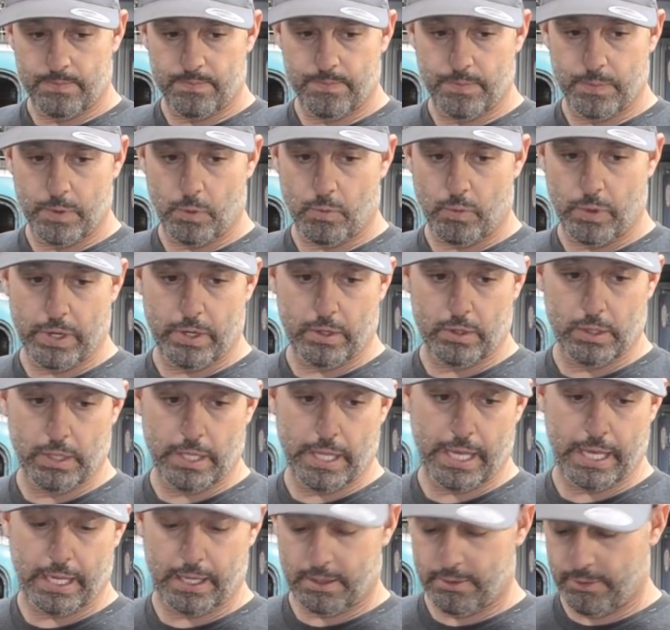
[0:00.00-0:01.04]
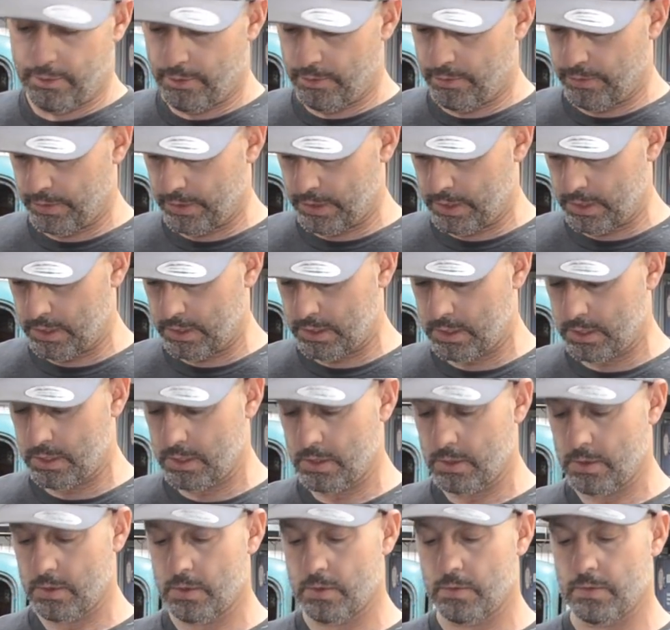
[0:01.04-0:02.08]
rear link for the
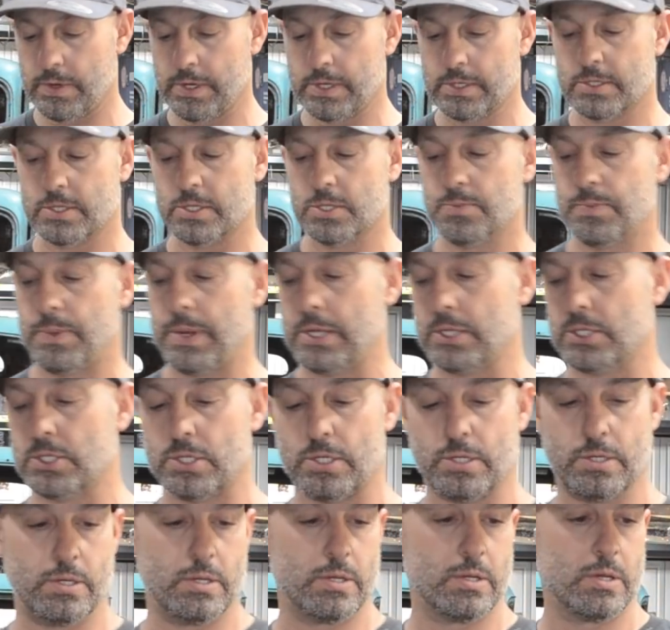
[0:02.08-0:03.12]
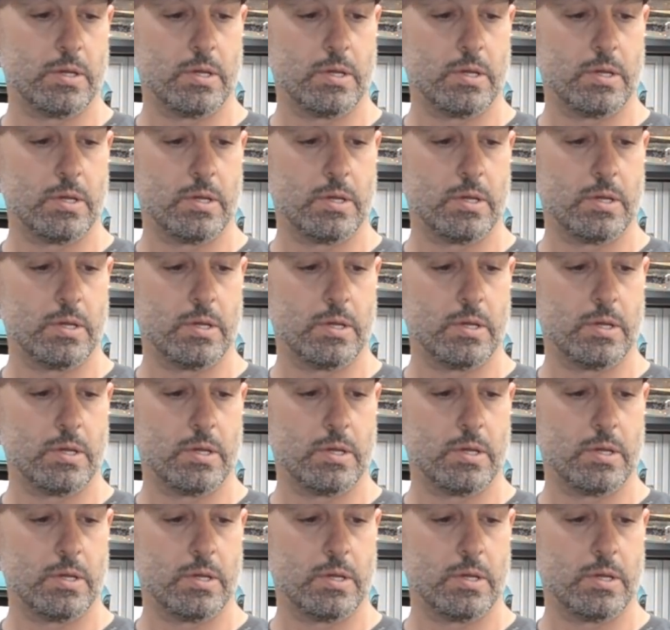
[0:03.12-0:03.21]
rear suspension,